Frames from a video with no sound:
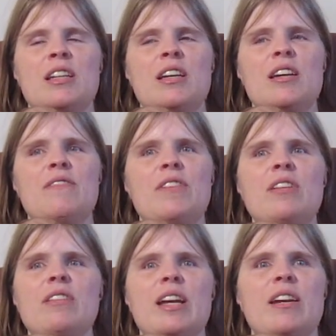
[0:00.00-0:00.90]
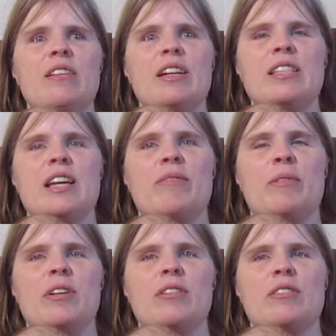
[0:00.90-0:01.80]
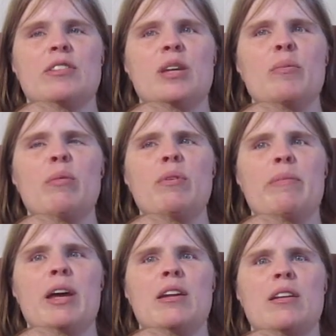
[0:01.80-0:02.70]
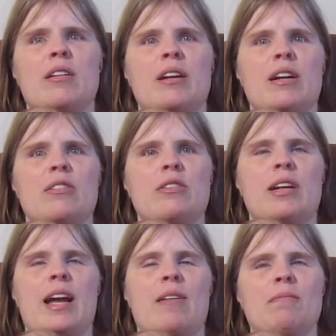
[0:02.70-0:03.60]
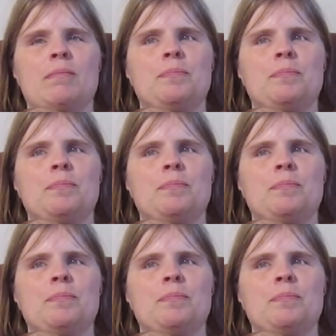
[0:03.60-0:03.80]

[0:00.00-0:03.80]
If you let your kids have markers, they might be banned in our house right now.